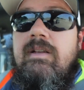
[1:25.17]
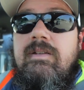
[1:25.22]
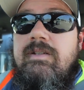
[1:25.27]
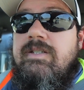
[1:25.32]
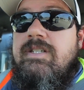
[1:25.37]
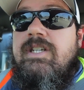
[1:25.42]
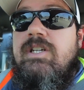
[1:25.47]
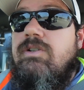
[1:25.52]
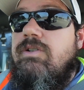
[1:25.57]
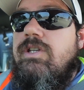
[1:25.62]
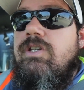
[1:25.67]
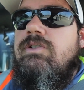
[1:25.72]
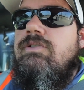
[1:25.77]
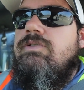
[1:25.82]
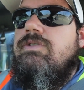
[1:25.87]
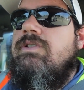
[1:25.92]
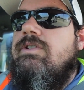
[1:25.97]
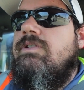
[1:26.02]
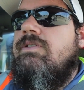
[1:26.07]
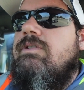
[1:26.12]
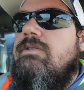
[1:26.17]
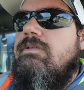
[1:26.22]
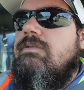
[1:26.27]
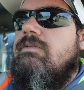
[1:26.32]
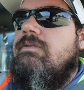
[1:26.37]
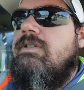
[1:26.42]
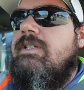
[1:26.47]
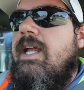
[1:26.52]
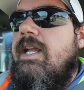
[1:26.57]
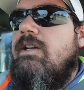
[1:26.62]
still use
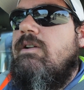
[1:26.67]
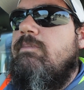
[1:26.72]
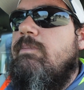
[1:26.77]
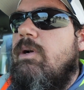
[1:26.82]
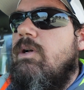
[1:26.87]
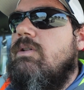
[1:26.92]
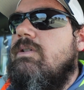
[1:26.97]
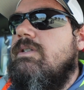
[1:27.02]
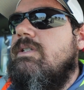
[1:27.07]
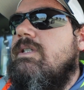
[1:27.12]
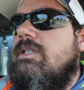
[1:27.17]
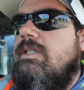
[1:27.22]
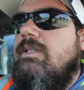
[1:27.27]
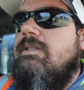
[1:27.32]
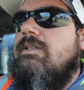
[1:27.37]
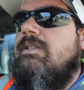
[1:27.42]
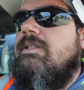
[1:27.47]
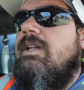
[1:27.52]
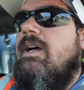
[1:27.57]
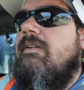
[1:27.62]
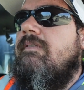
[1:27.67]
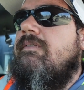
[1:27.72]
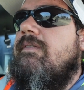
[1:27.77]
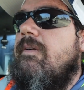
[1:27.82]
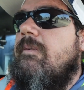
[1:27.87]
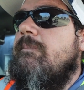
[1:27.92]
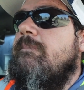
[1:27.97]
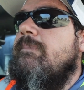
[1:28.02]
standard bolts and stuff.